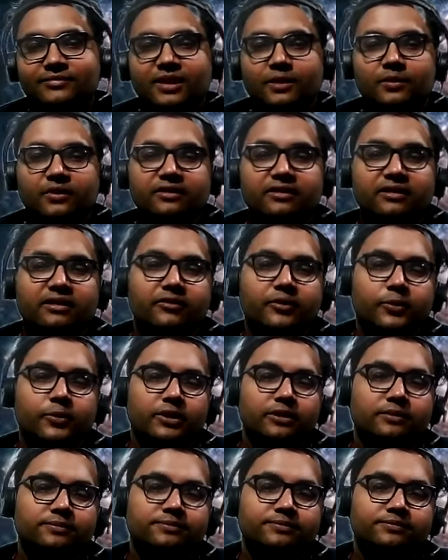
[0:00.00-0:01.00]
Namaste
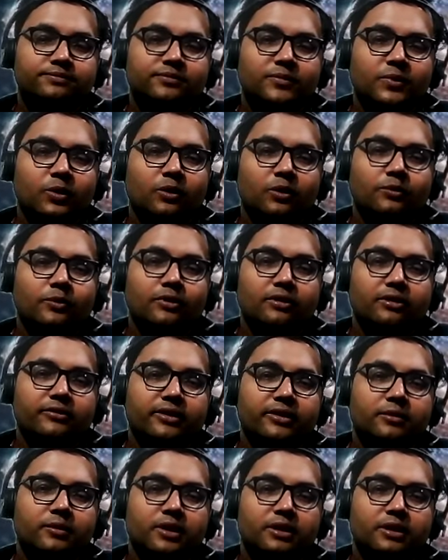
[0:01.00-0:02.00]
everyone. Om Guru
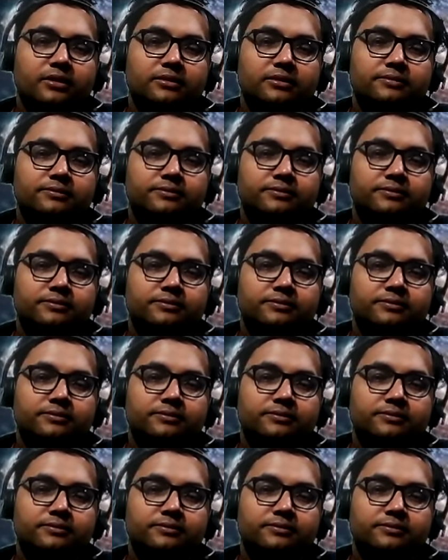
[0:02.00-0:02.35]
Namaha.